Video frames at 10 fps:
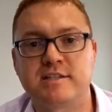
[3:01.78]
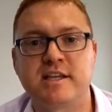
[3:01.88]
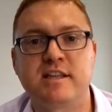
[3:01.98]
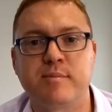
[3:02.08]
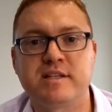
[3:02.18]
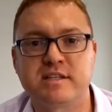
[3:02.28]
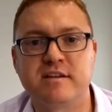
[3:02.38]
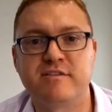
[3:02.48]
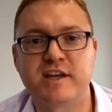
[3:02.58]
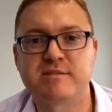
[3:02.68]
I see them as an
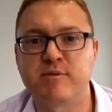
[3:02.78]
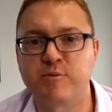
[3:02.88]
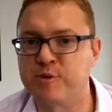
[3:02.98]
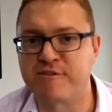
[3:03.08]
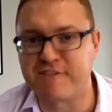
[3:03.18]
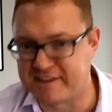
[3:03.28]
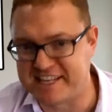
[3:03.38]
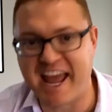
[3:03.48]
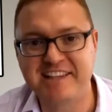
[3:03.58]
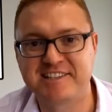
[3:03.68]
investment with a
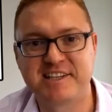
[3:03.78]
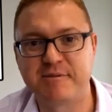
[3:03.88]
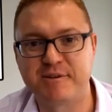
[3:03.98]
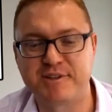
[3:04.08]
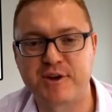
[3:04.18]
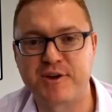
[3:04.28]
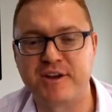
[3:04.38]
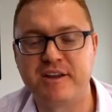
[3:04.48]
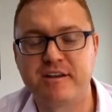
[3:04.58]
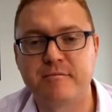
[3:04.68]
fantastic
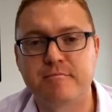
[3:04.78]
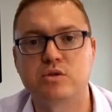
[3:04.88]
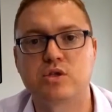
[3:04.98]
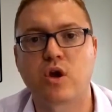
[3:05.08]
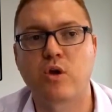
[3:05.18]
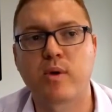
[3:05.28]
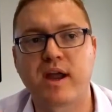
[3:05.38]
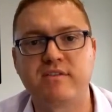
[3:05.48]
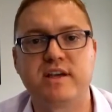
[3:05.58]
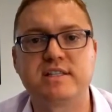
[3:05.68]
return. So
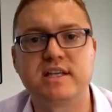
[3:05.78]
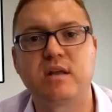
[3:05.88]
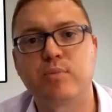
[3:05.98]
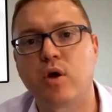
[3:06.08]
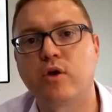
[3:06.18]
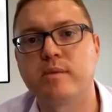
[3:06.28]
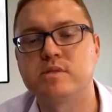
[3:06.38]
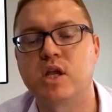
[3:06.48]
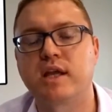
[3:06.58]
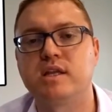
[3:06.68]
by investing in
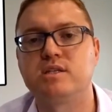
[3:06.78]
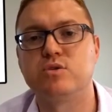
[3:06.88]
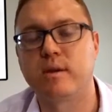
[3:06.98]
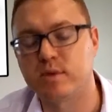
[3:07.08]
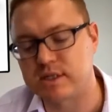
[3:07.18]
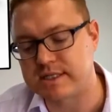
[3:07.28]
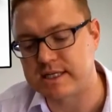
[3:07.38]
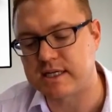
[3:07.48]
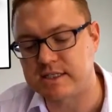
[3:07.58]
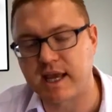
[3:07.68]
programs like this, you're able to
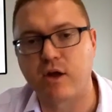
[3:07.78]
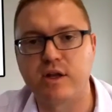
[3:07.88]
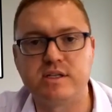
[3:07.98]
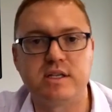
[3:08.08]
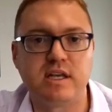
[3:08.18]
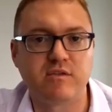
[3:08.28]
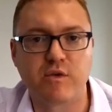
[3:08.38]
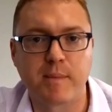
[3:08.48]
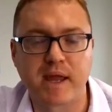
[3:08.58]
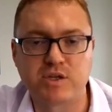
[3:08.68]
dig down into the
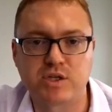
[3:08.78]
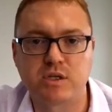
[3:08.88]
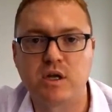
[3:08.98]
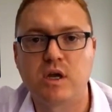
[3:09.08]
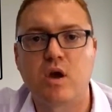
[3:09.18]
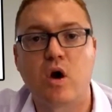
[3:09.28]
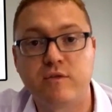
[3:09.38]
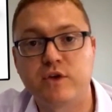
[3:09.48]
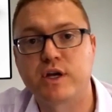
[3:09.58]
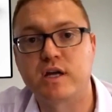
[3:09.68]
information
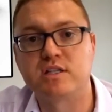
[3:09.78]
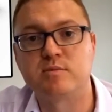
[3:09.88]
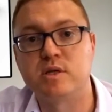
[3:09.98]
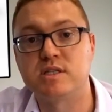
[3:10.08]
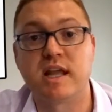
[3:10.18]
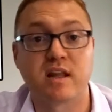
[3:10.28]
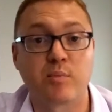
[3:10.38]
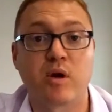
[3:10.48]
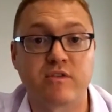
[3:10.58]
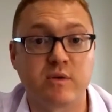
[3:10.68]
of your customers and their
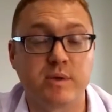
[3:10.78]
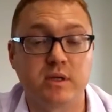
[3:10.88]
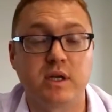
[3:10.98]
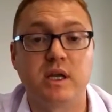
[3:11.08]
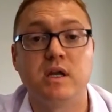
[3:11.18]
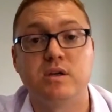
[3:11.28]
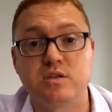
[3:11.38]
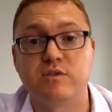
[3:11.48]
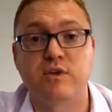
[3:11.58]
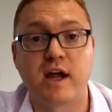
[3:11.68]
profitability
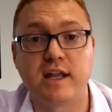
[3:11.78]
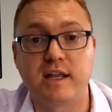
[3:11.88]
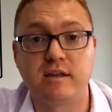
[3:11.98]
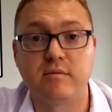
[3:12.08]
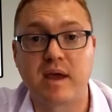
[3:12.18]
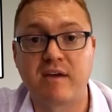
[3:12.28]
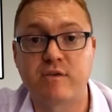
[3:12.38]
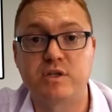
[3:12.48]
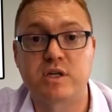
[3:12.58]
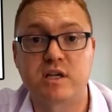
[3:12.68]
to find the
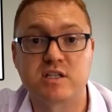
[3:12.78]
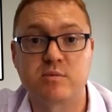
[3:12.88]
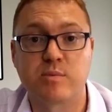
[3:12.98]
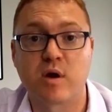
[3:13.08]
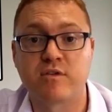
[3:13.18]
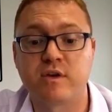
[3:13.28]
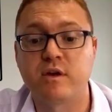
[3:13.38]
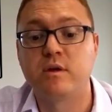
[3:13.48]
average customer profit.